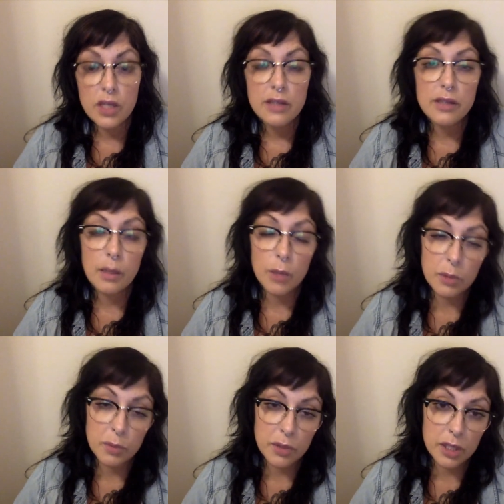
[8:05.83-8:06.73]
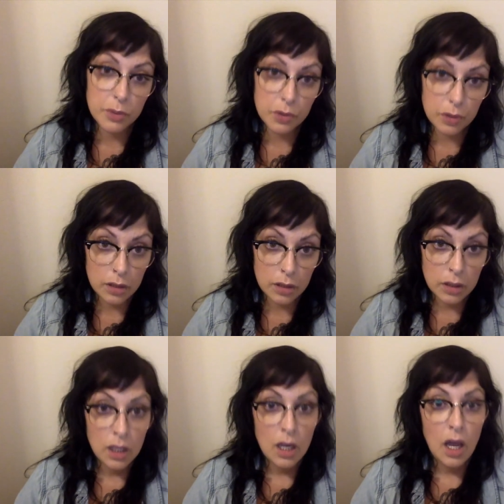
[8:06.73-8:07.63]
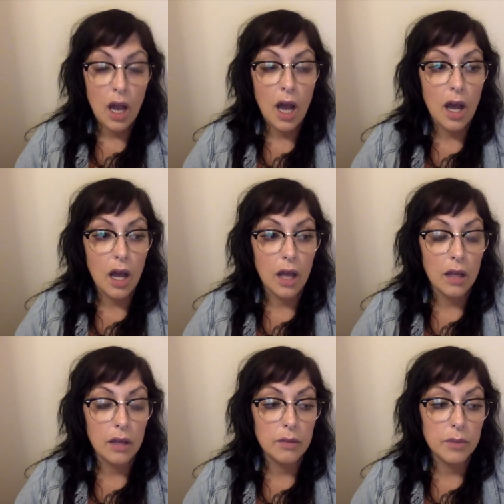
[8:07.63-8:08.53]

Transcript: Some of them are pretty brutal, uh,